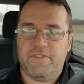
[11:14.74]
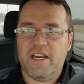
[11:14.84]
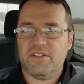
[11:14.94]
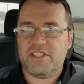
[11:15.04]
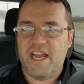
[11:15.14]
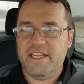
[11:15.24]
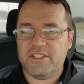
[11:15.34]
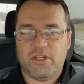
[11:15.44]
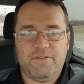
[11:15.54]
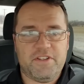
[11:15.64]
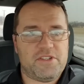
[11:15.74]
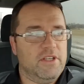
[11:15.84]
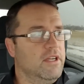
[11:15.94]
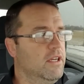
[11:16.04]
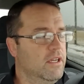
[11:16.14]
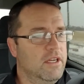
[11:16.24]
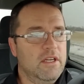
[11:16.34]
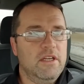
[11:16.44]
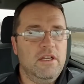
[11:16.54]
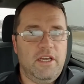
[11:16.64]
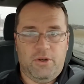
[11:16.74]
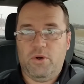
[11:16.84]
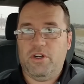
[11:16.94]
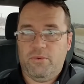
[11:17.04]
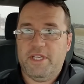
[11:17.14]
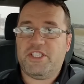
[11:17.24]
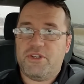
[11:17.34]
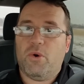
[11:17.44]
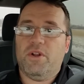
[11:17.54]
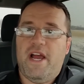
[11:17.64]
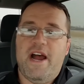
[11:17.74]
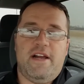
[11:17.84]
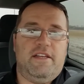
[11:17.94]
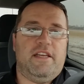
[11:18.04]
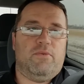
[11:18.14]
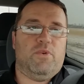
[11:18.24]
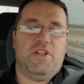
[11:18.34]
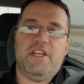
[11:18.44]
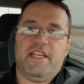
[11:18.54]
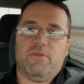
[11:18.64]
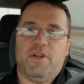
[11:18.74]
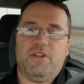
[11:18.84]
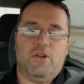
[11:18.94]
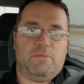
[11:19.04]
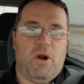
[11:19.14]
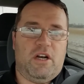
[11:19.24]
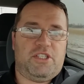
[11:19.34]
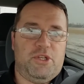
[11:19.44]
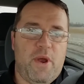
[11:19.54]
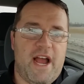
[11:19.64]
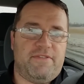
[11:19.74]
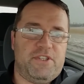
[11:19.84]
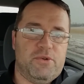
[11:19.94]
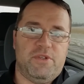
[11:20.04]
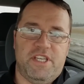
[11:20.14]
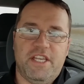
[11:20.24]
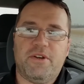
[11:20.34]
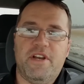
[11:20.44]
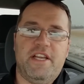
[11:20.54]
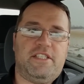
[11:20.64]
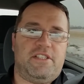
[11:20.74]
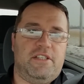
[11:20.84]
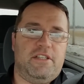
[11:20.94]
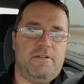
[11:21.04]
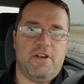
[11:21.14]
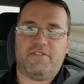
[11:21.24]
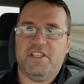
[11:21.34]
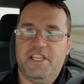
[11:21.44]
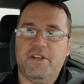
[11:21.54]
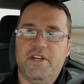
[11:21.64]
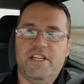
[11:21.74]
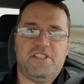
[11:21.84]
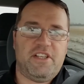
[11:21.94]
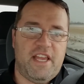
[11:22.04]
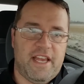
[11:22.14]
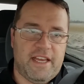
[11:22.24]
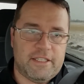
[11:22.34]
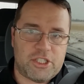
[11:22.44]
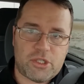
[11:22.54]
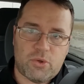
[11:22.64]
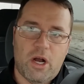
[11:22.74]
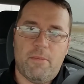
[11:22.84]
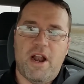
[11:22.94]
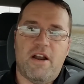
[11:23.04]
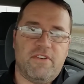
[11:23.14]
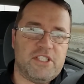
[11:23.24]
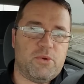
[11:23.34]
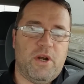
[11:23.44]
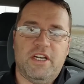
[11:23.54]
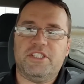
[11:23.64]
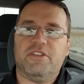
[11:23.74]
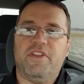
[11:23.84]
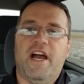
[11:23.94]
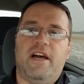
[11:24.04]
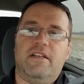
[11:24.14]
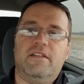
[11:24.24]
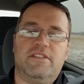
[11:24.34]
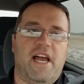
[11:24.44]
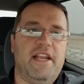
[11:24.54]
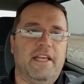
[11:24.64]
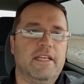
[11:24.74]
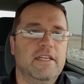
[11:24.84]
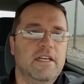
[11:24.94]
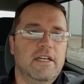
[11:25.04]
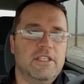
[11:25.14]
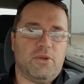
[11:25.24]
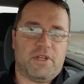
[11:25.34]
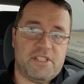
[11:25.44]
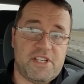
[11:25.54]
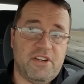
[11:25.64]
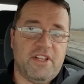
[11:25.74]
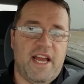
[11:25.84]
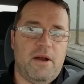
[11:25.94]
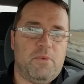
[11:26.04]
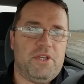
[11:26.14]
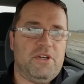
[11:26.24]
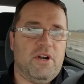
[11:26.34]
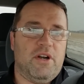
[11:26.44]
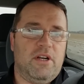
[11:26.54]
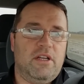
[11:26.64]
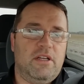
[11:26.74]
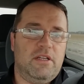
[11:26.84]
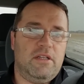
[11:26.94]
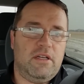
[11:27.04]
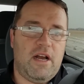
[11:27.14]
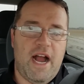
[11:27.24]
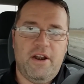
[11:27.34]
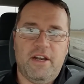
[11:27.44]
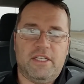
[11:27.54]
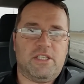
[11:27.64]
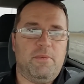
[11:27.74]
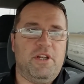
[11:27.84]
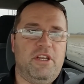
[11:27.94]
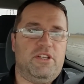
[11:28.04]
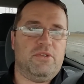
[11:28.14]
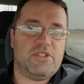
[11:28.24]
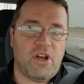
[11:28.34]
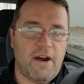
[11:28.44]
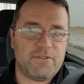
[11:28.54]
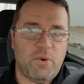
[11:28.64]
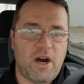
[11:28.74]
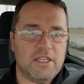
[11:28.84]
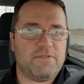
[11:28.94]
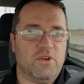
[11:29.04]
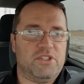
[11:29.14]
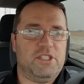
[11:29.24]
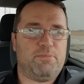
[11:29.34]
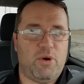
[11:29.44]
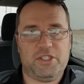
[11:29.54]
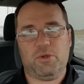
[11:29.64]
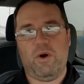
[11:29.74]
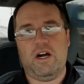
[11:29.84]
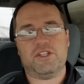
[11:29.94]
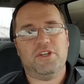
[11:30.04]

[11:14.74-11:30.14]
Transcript: siding surface, in order to restore that and really get rid of those marks, you have to degrease and scrub every square inch of that siding. So consider that when you're hiring somebody to soft wash versus pressure wash.